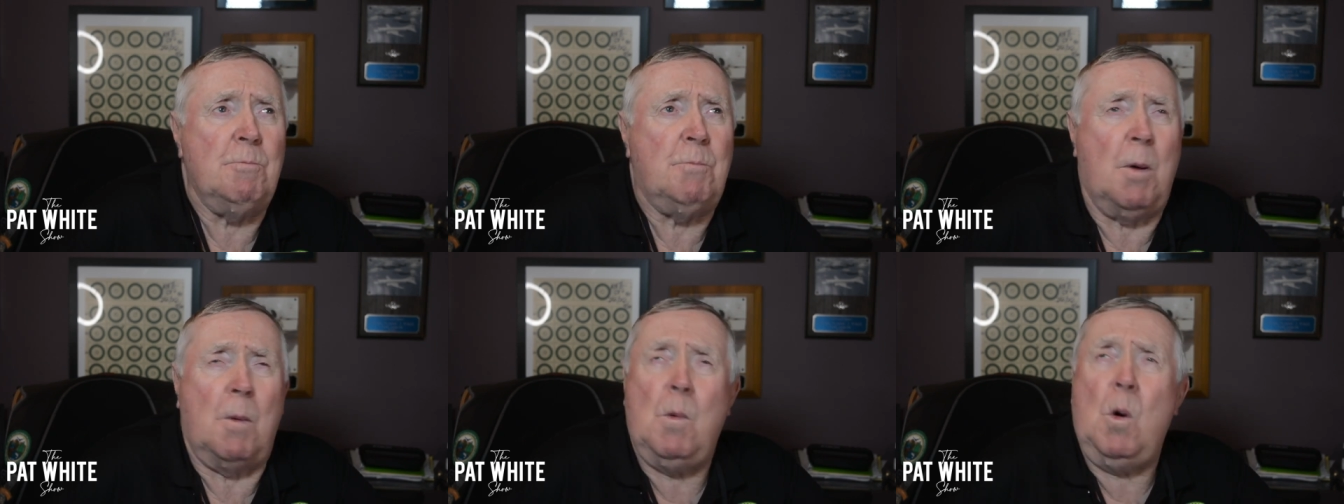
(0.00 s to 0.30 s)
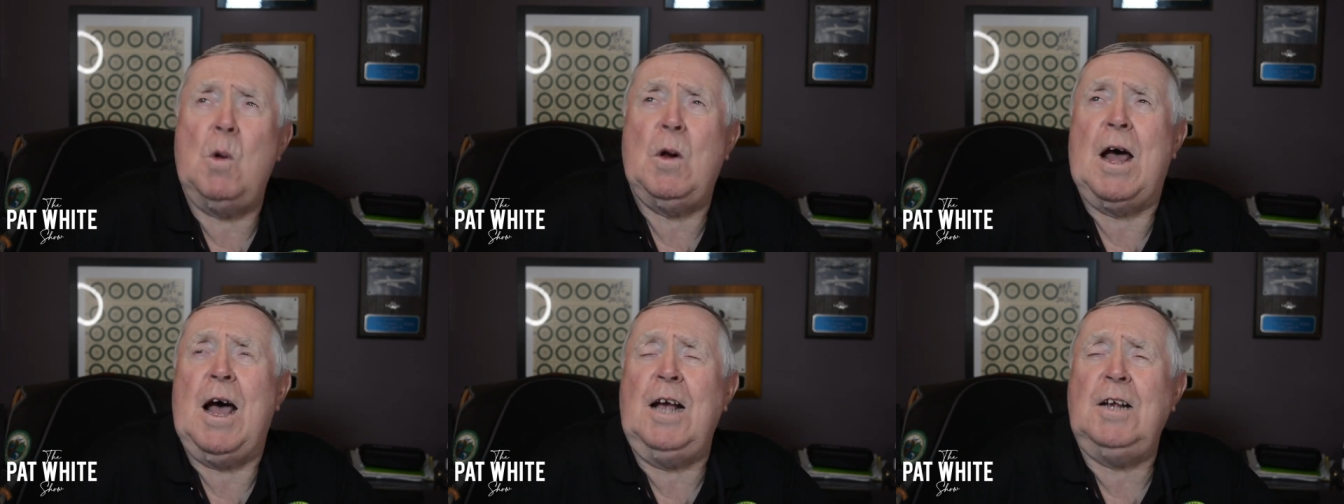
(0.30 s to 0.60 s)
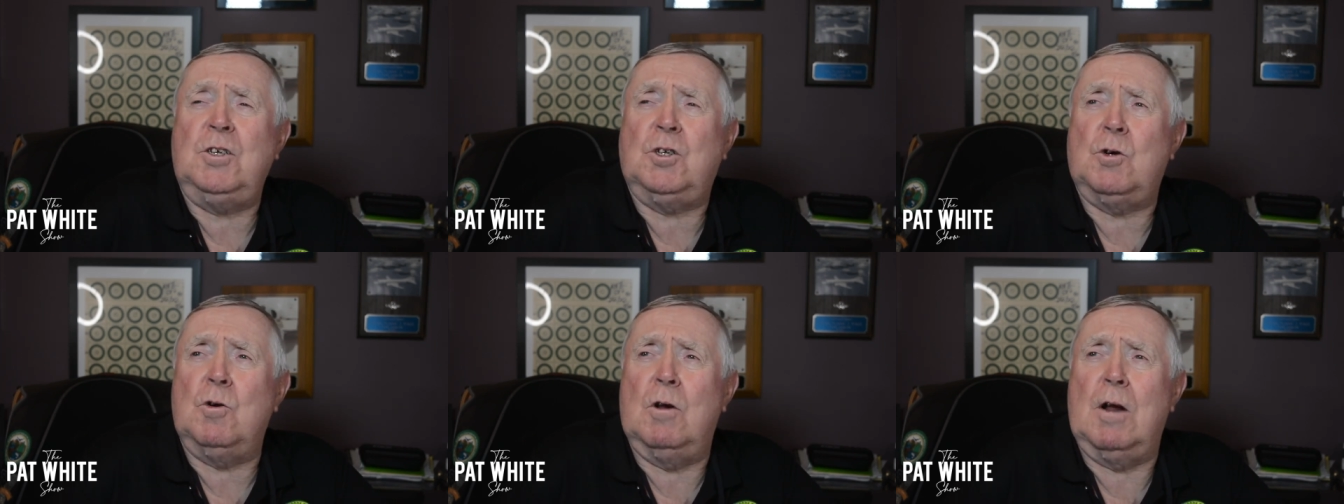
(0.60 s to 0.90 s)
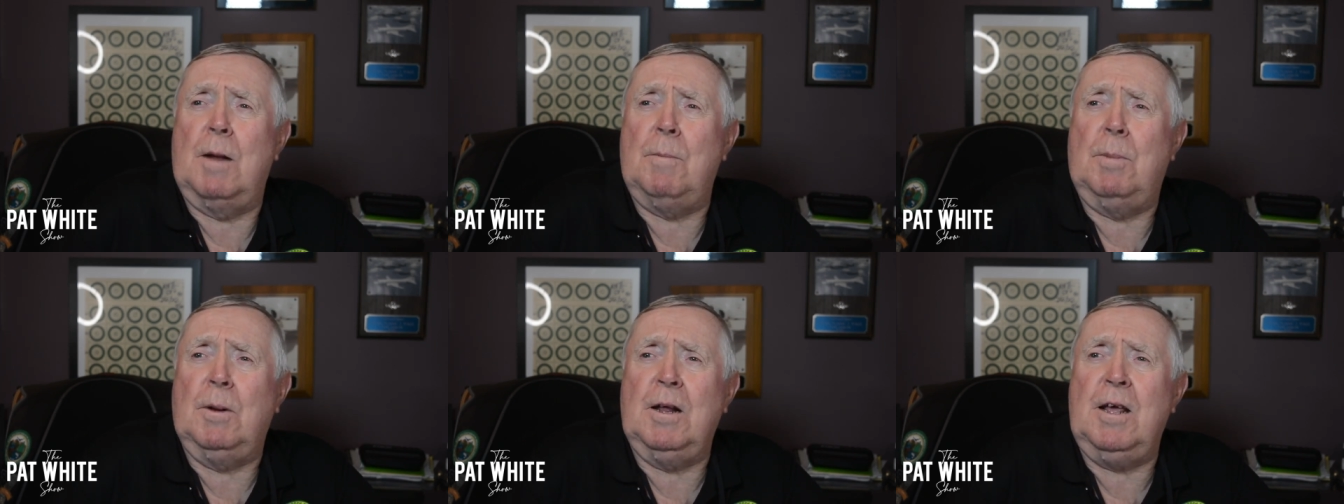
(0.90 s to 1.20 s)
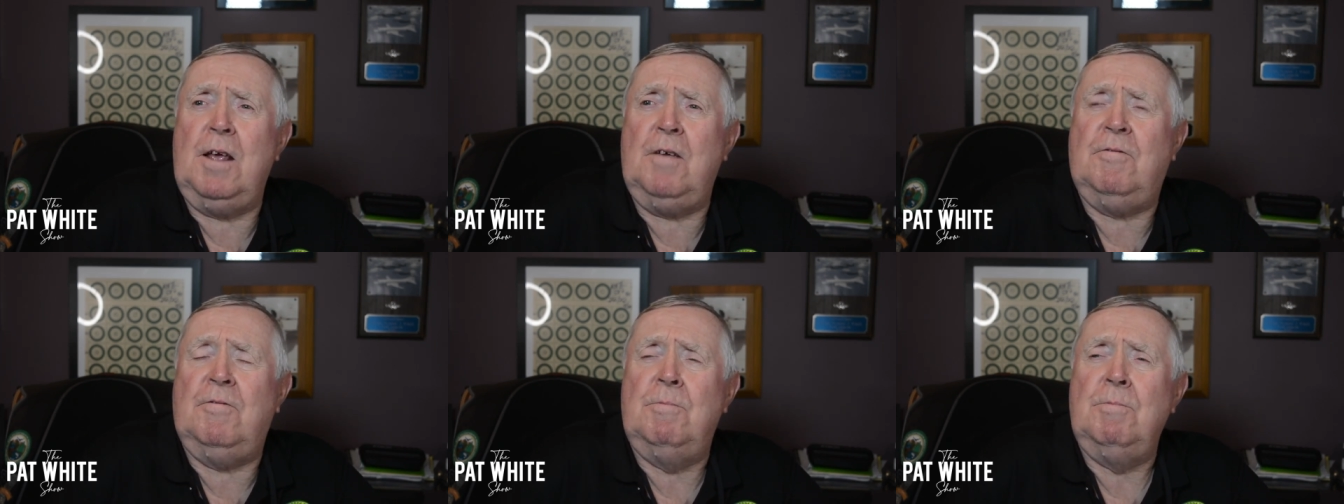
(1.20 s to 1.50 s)
Pomona High School, I
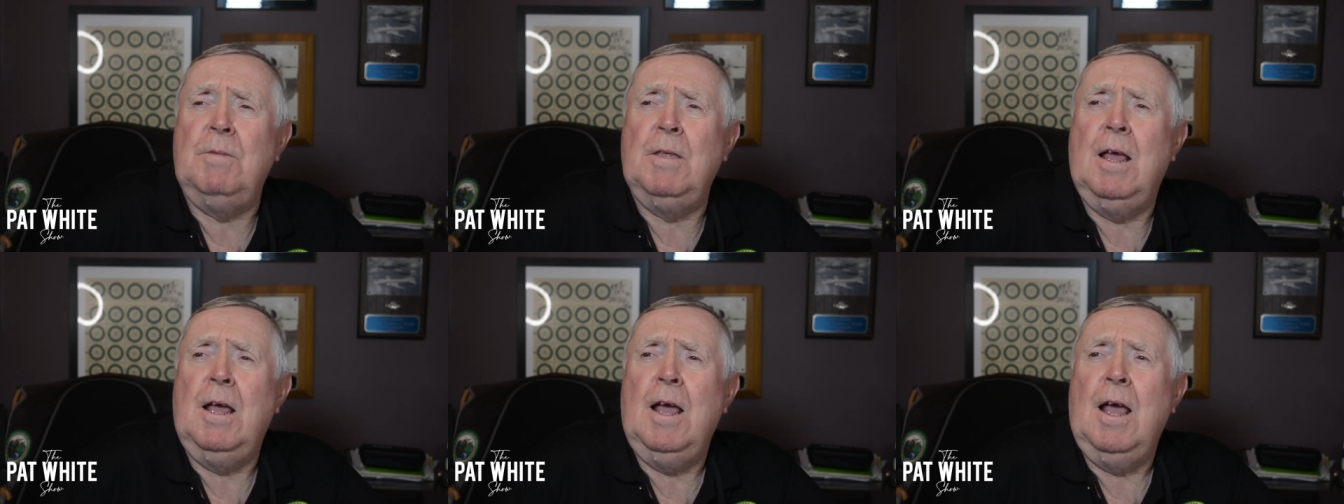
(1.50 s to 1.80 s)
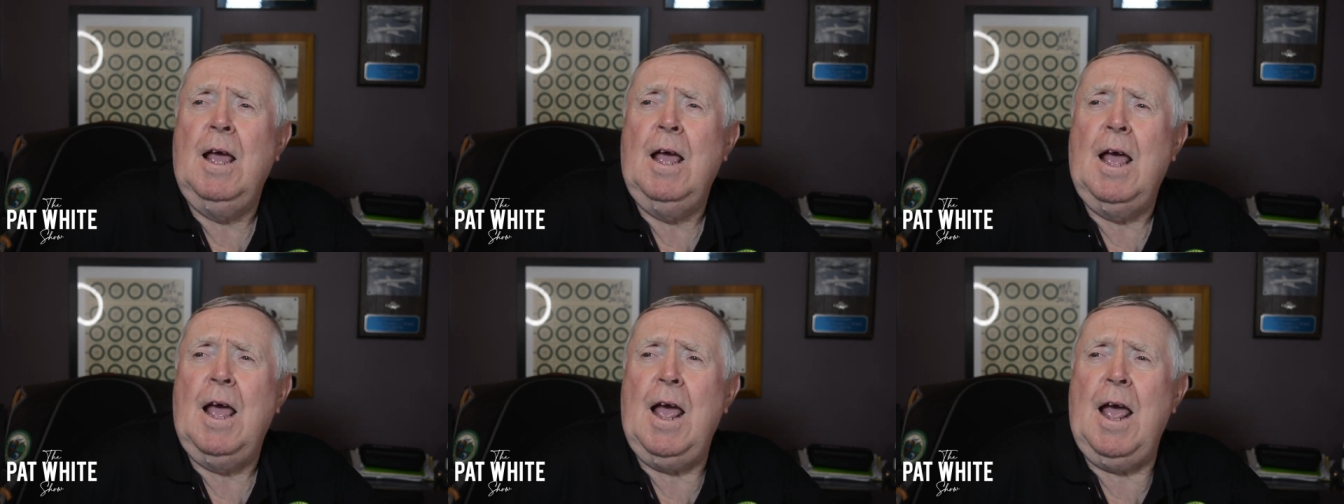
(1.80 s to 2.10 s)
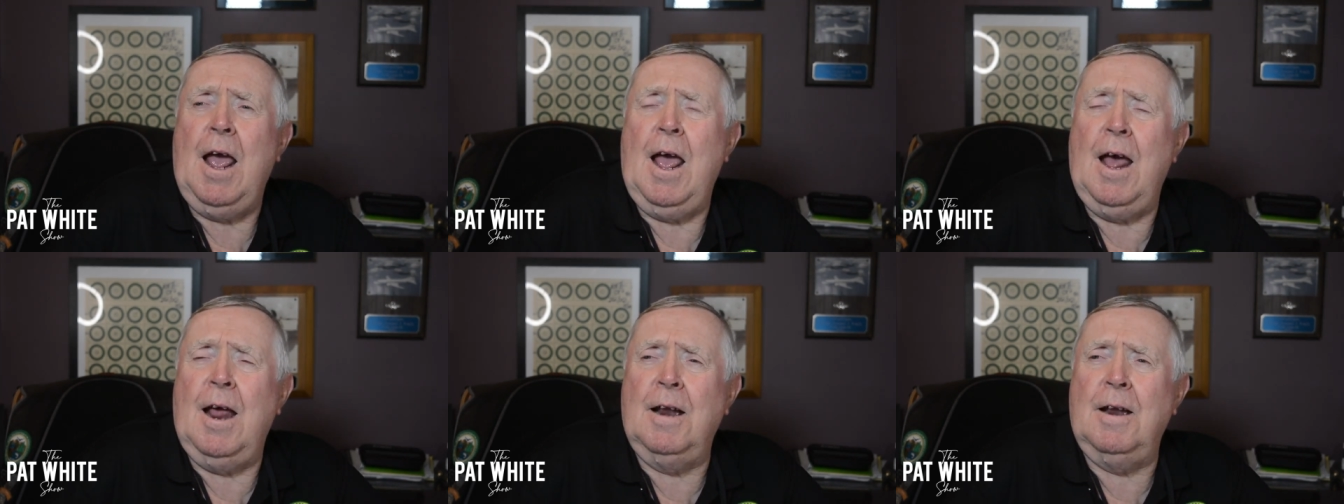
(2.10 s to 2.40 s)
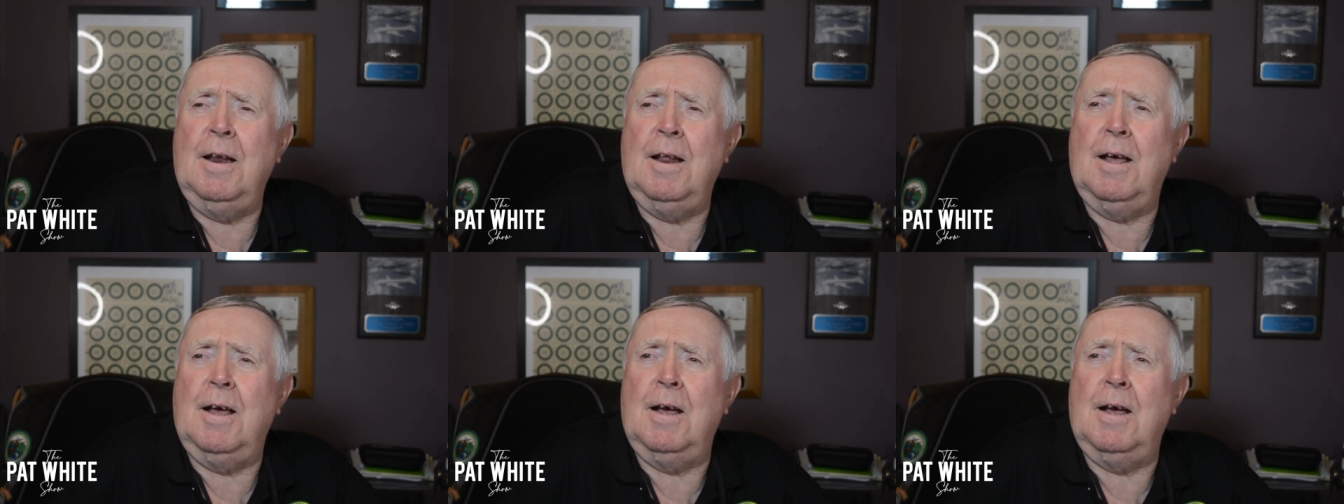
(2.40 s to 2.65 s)
believe. And